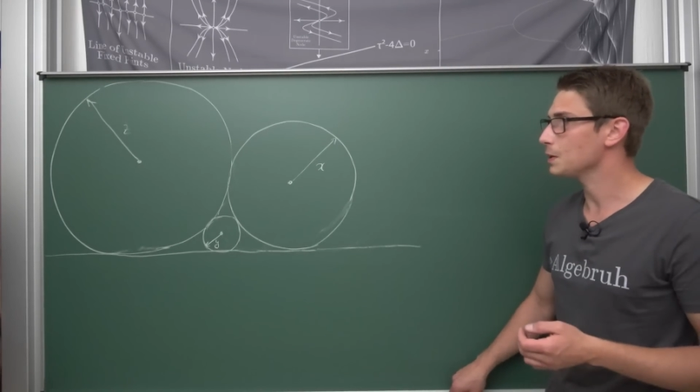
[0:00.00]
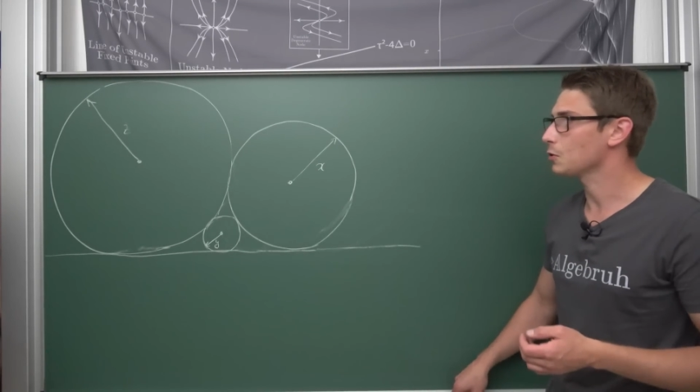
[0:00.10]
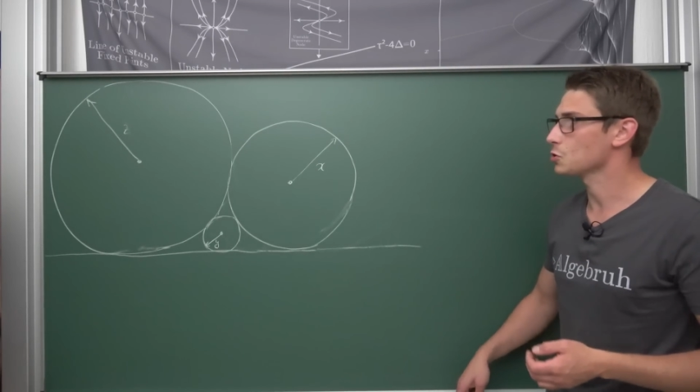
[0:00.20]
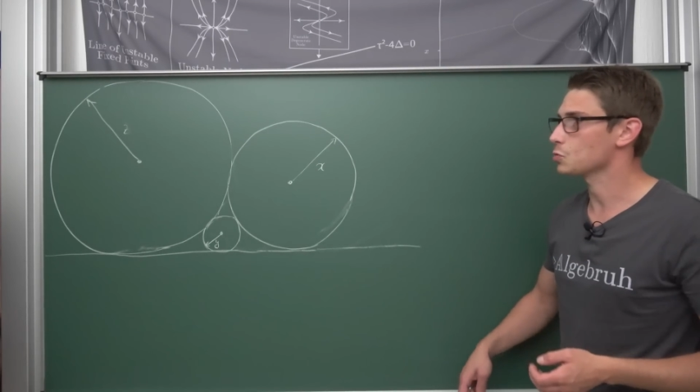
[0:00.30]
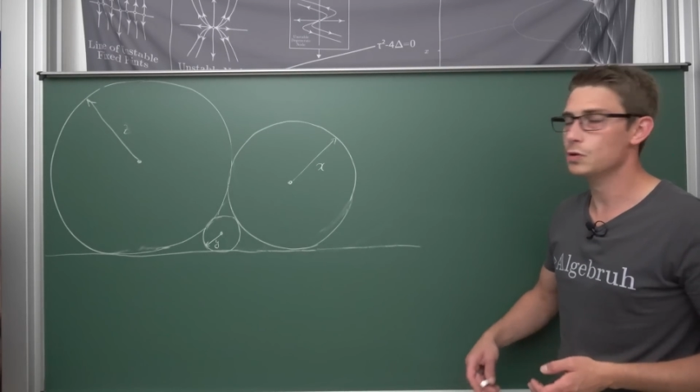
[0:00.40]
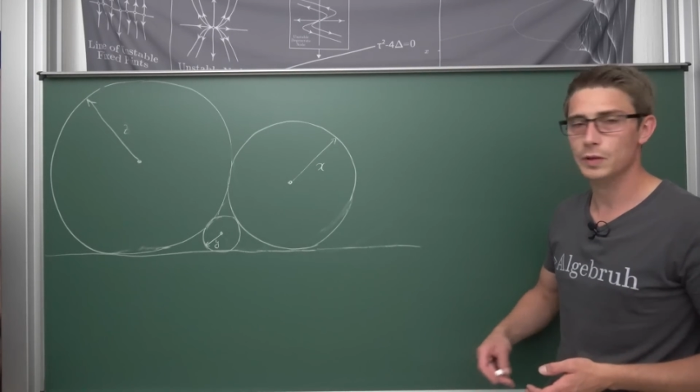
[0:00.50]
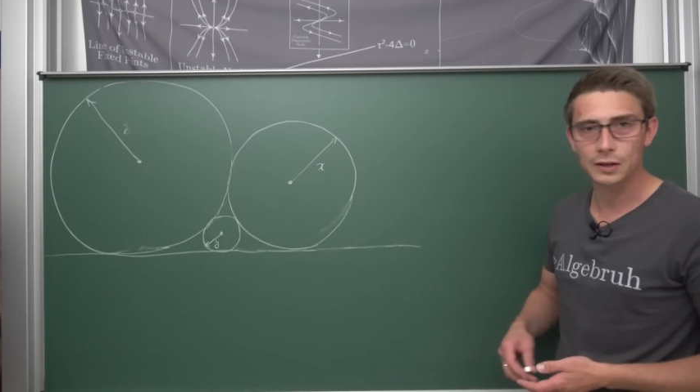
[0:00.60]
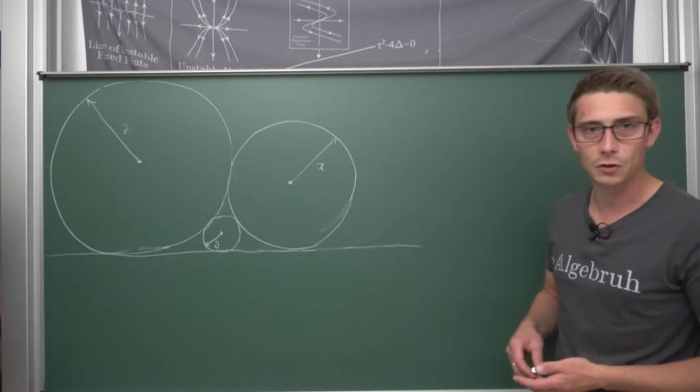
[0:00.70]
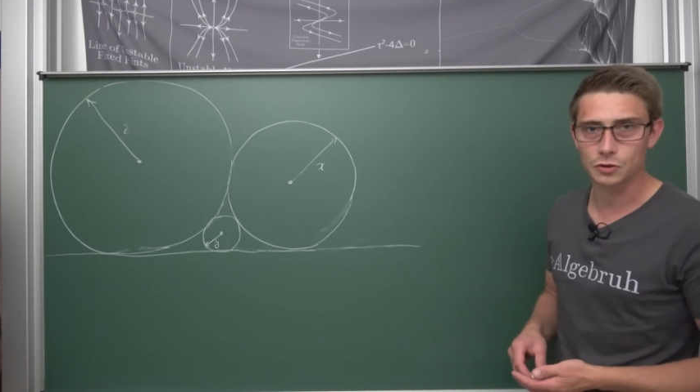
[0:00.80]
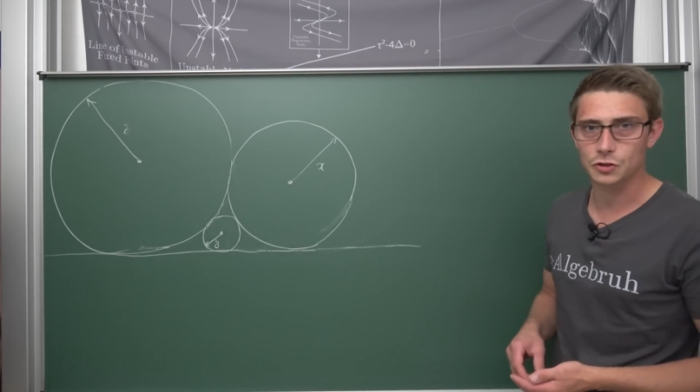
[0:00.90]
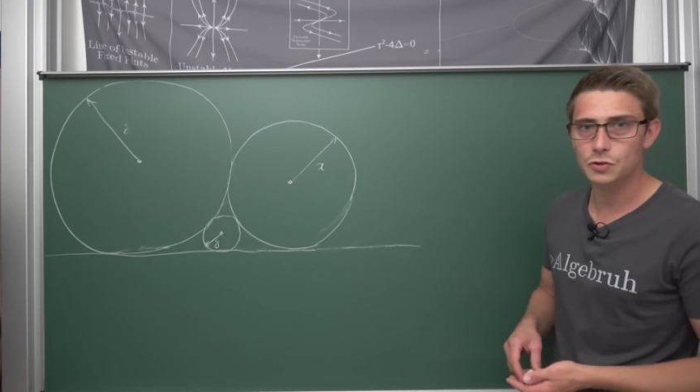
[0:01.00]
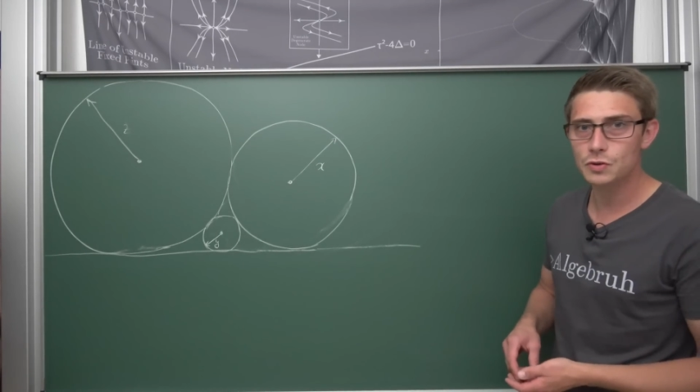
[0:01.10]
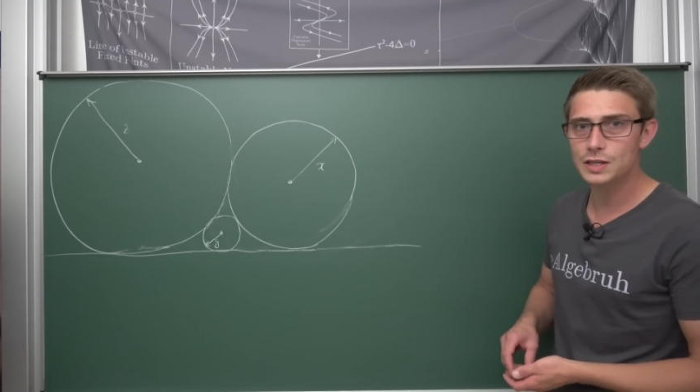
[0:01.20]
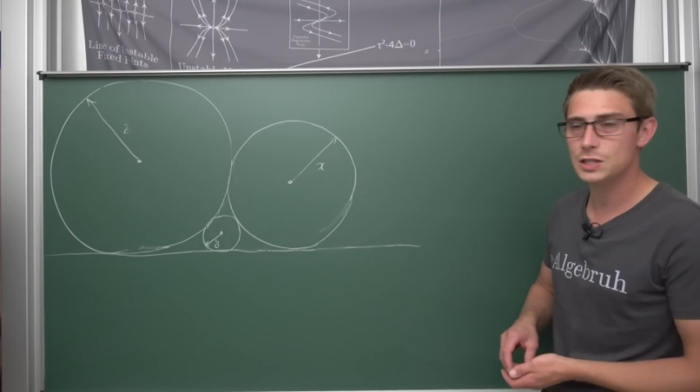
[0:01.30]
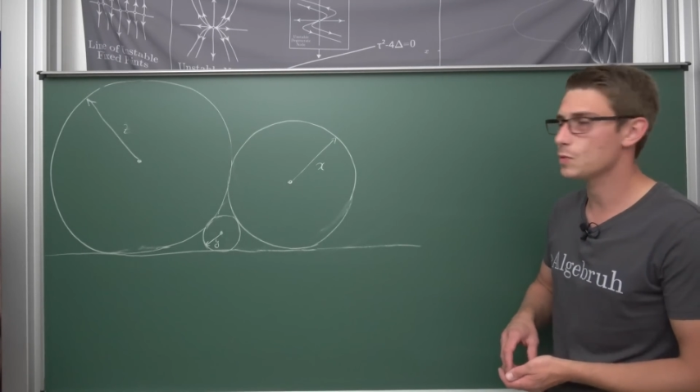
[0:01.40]
because what we are going to
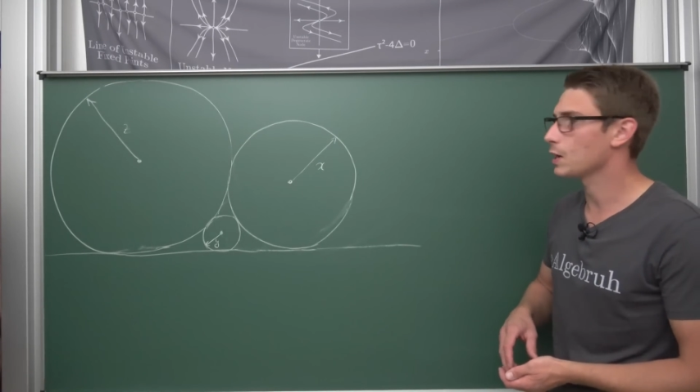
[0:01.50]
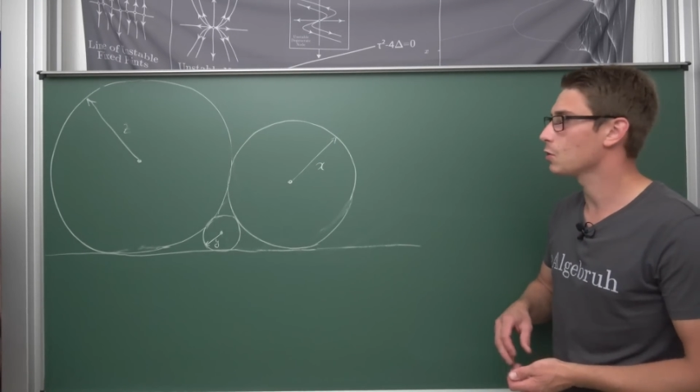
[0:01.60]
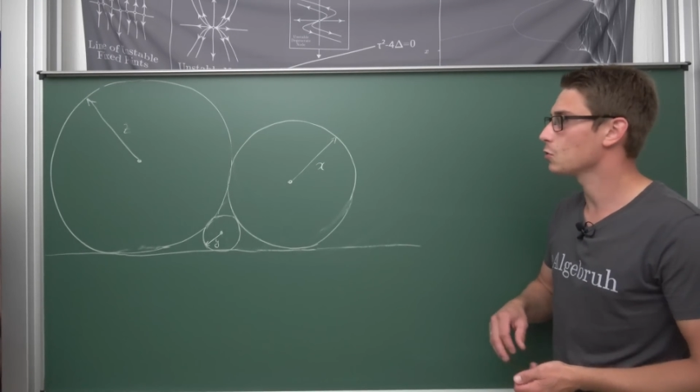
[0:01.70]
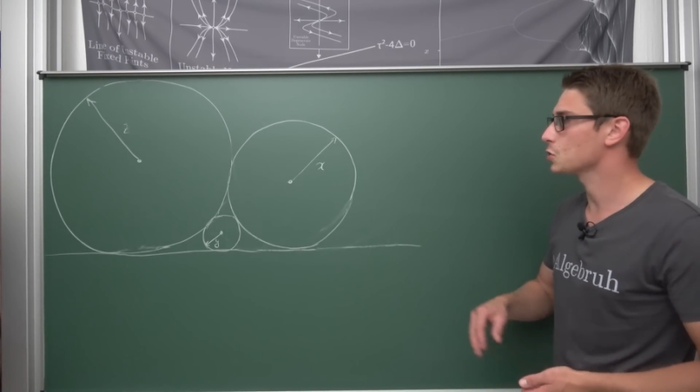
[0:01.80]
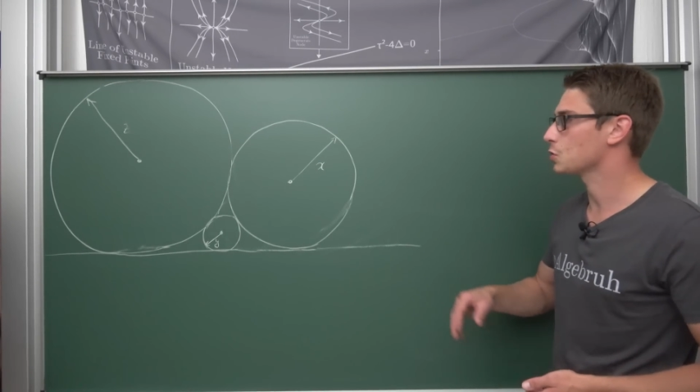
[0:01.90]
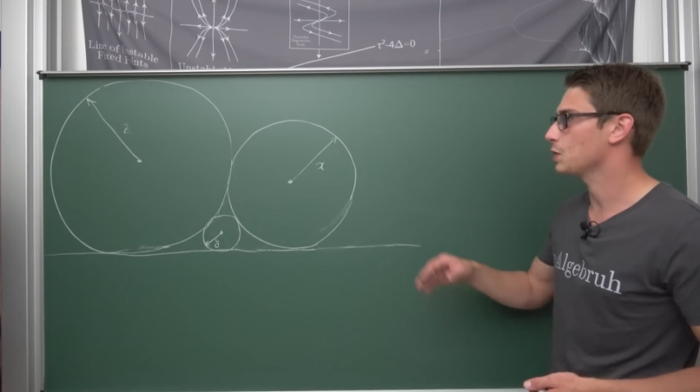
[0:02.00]
do is we are going to